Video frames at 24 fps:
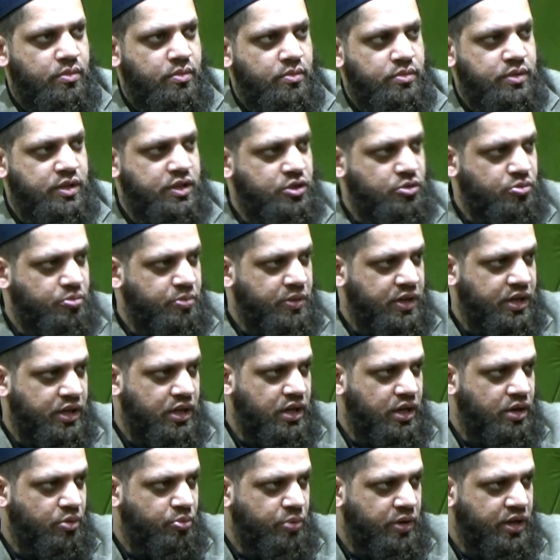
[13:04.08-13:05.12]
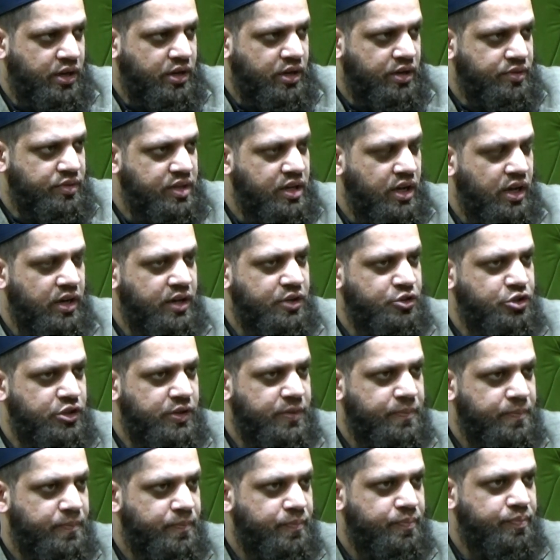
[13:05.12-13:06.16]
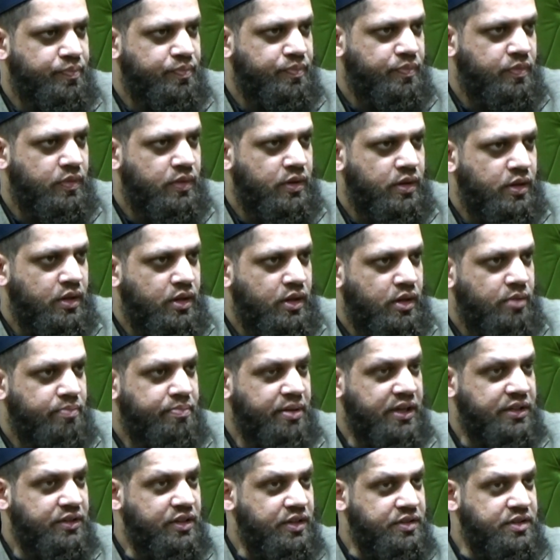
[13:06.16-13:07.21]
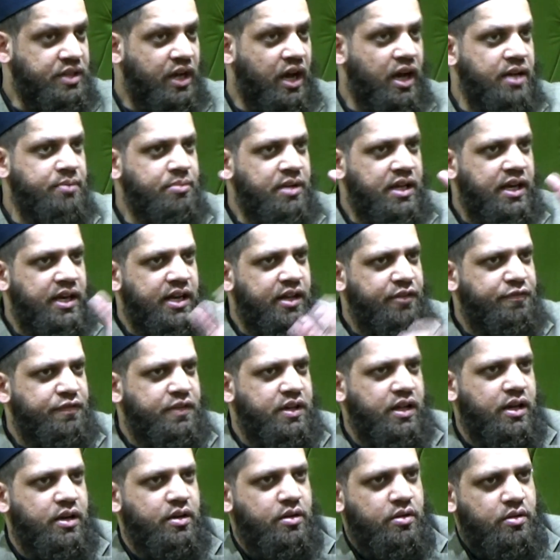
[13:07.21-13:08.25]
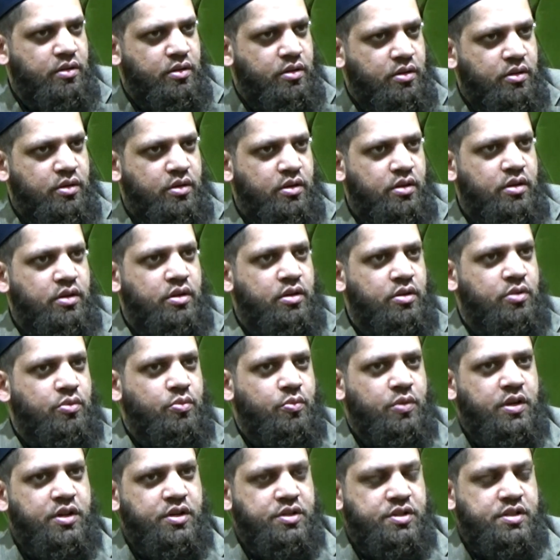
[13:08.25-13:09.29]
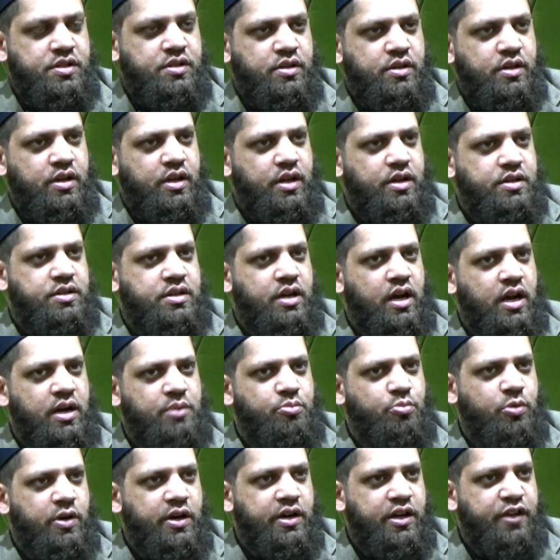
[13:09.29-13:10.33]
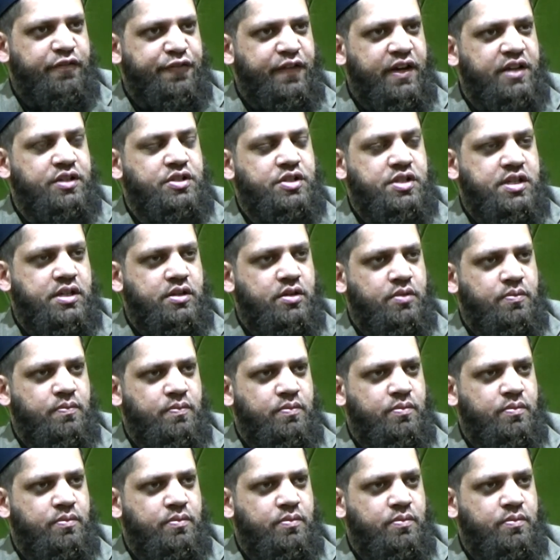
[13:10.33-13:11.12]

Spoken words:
This is a work on theology. But the time he lived in was a time where he faced